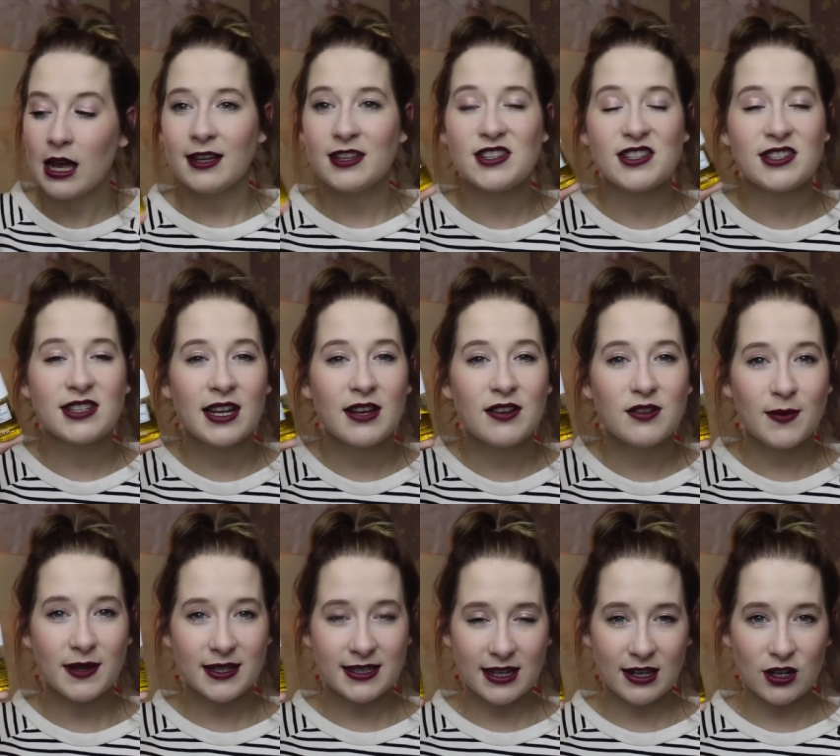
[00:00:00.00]
It just leaves
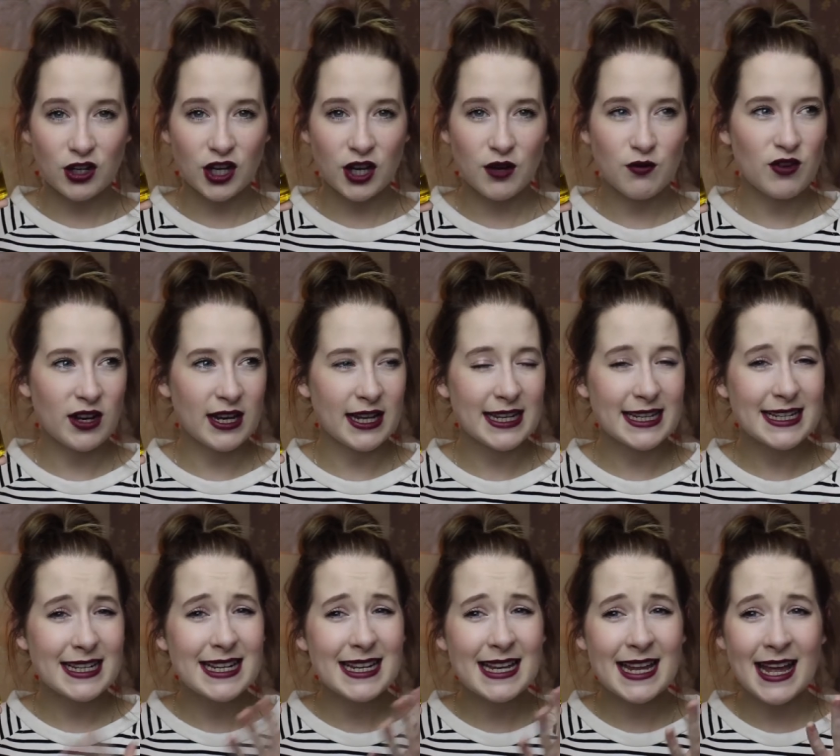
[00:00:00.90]
my skin looking really
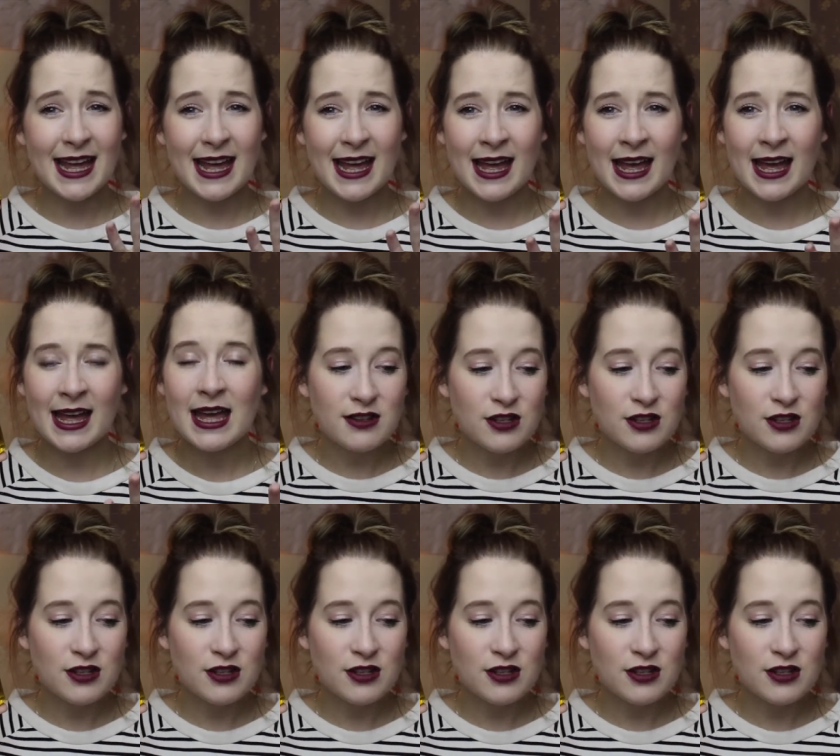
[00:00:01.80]
clear.